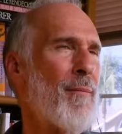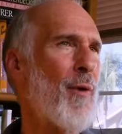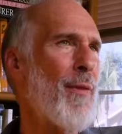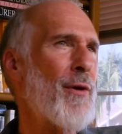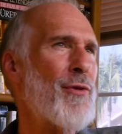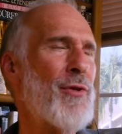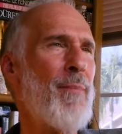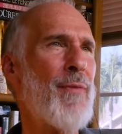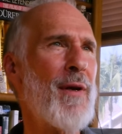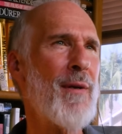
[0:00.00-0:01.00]
Well, there's
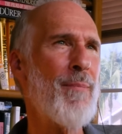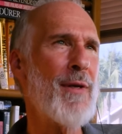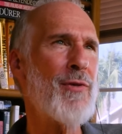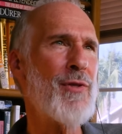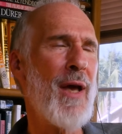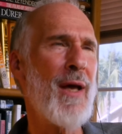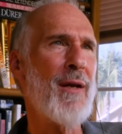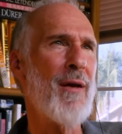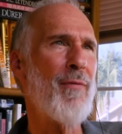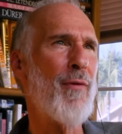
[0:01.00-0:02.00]
something to be
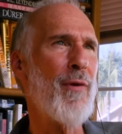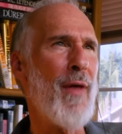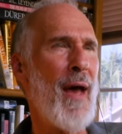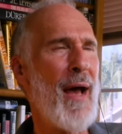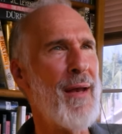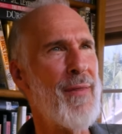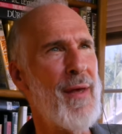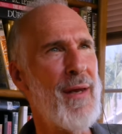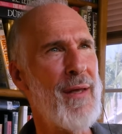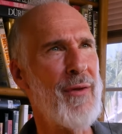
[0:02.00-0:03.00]
said for that
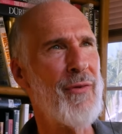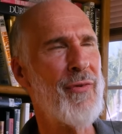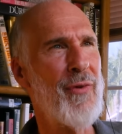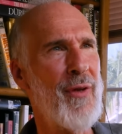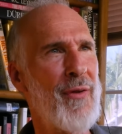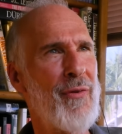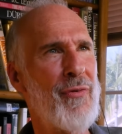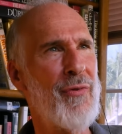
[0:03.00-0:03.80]
that is is